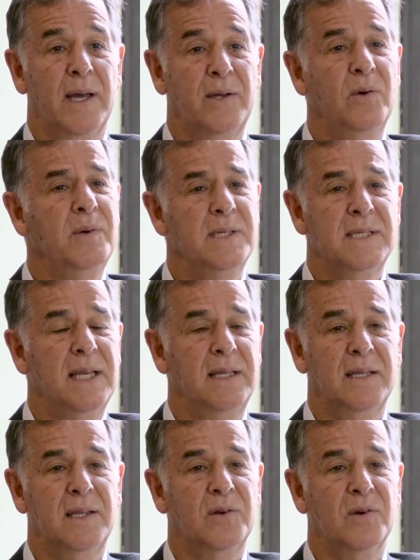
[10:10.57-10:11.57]
I always say
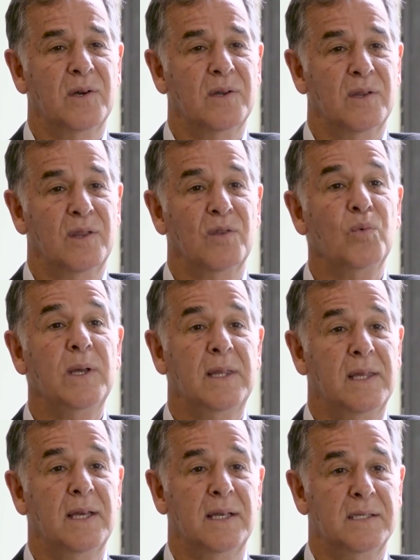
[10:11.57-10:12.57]
that there are three
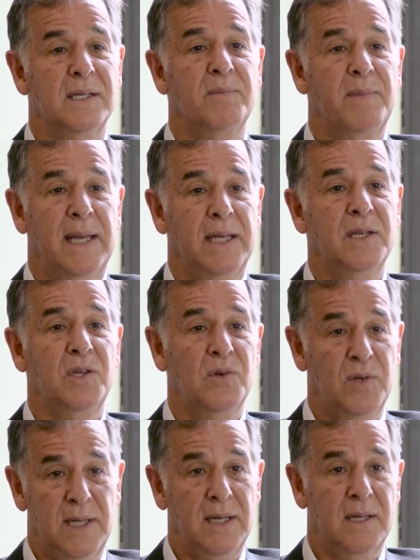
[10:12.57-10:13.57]
things that make it
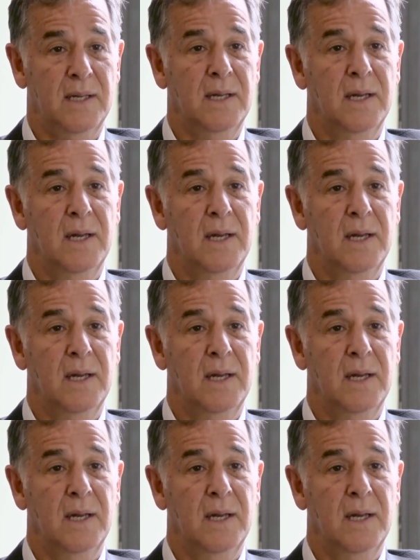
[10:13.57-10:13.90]
unique.